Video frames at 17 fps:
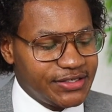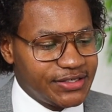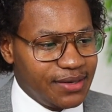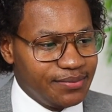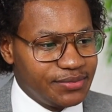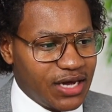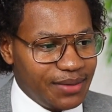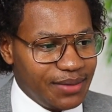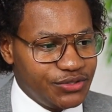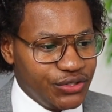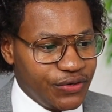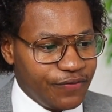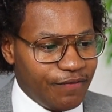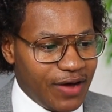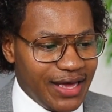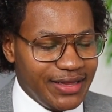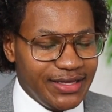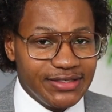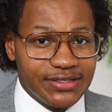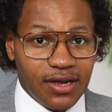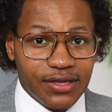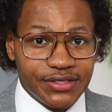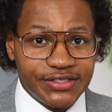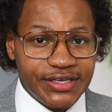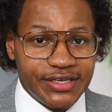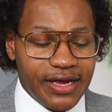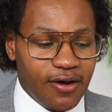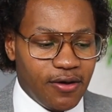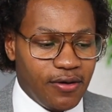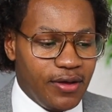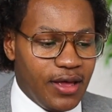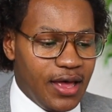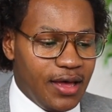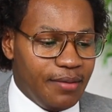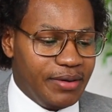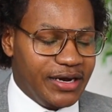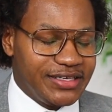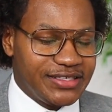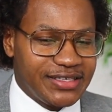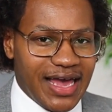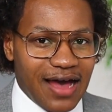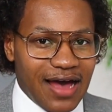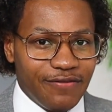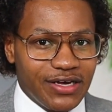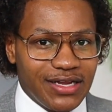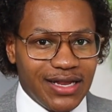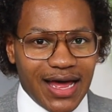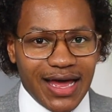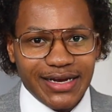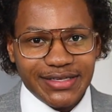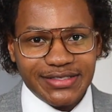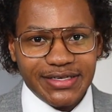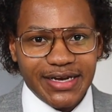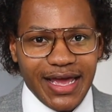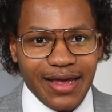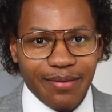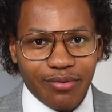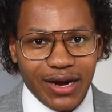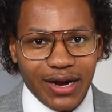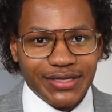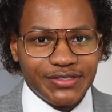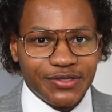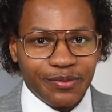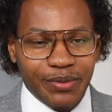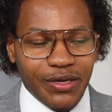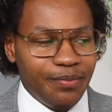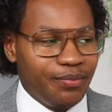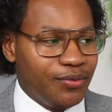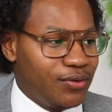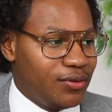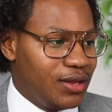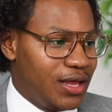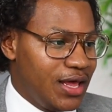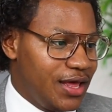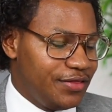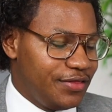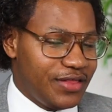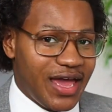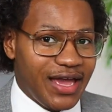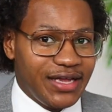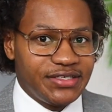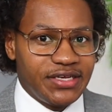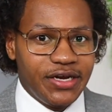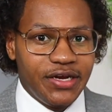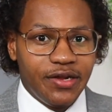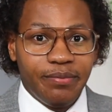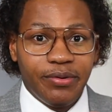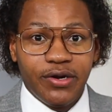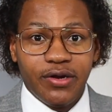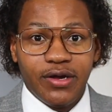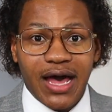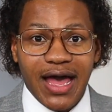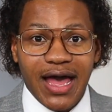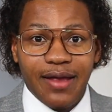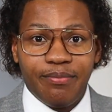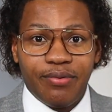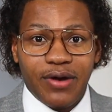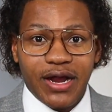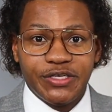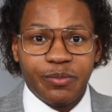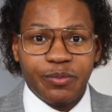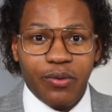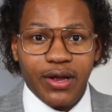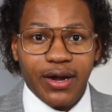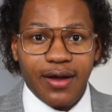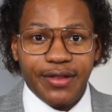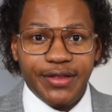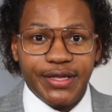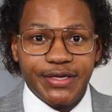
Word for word: Sometimes you can find these on sale, but it's Calvin Klein, it's a name brand, so people, they tend to put a high price point on